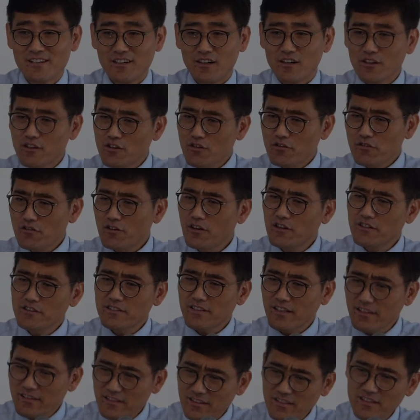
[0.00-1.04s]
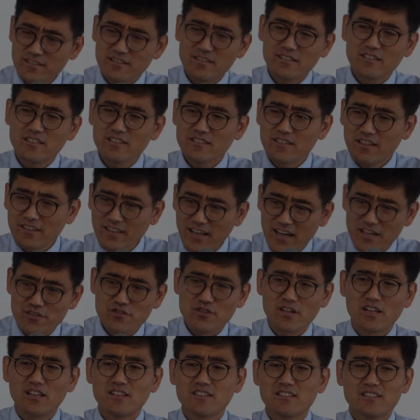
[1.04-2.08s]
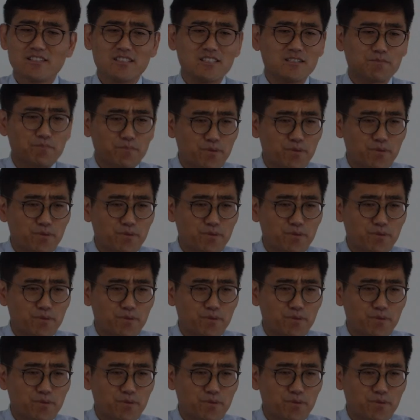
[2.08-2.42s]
across ethnicities and nationalities,